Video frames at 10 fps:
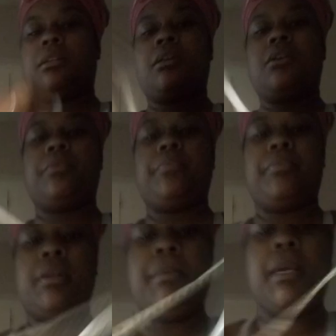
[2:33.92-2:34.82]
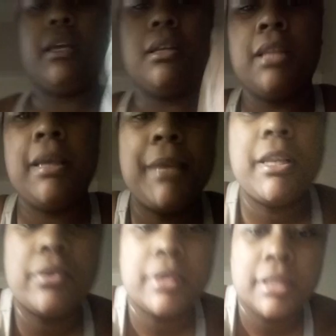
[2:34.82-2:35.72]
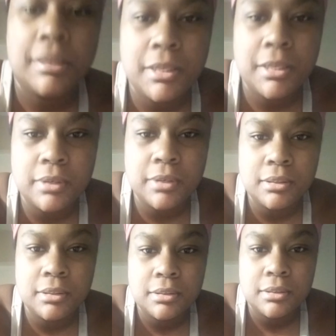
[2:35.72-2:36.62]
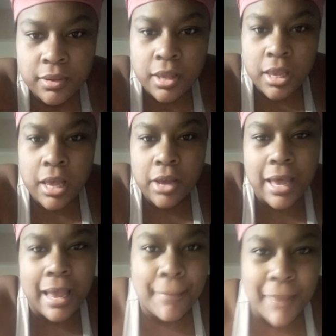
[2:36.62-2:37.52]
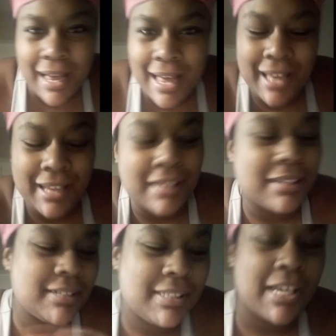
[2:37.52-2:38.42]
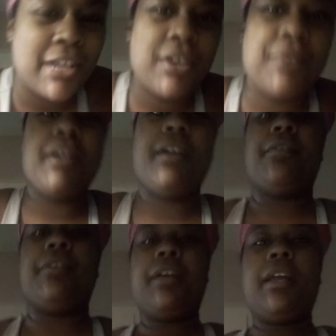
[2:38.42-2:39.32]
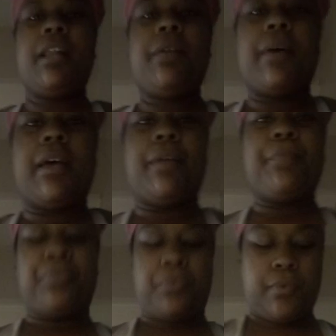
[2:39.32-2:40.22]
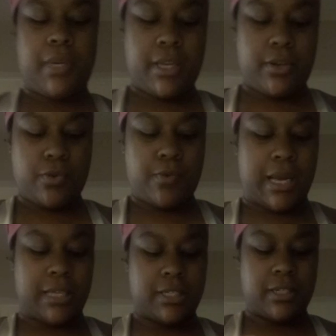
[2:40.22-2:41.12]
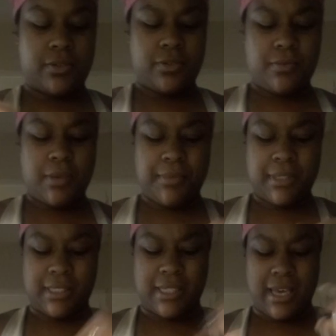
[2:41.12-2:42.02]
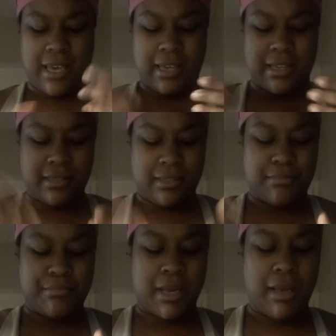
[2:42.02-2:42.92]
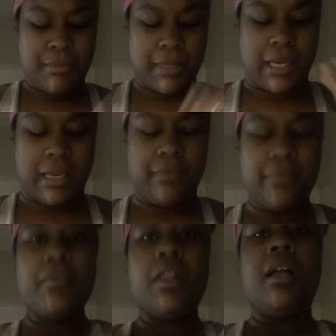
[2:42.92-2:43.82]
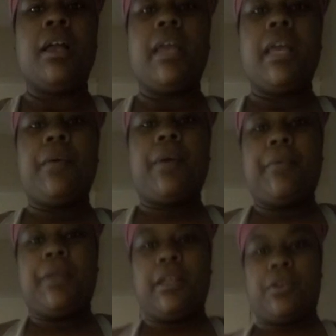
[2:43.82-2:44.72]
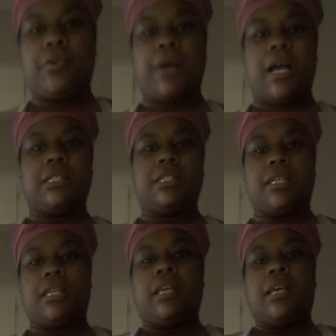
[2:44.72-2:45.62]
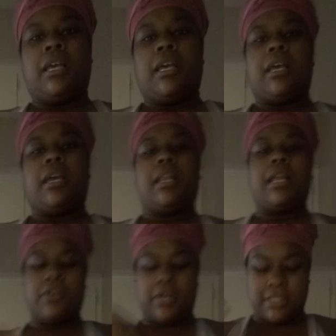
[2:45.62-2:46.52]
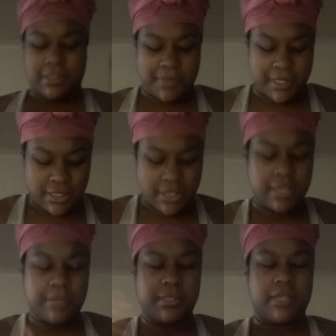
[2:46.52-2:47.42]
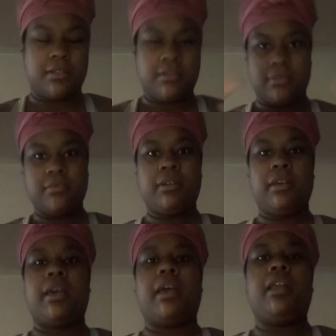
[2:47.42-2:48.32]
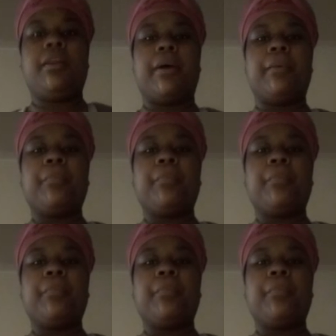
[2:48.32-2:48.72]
No, let me get her. Let me do it. Okay, I'm back. I had to take care of the error. Anyway, we need to wash it. Oh, what was that? Mom life. Anyway, we need to wash it. And I know I just picked her up, so yeah, anyway.